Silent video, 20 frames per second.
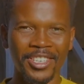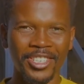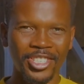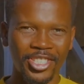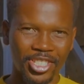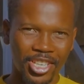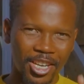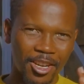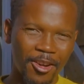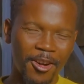
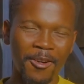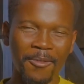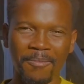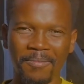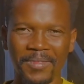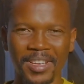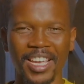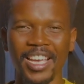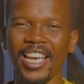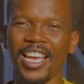Shalom,
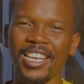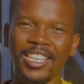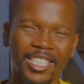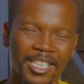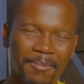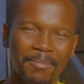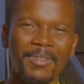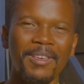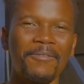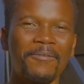and
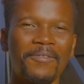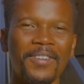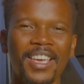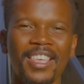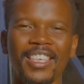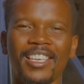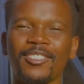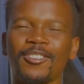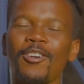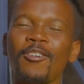keep the
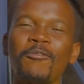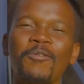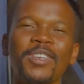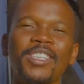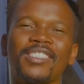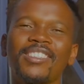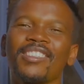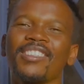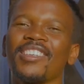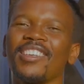faith. As
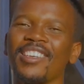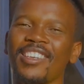always,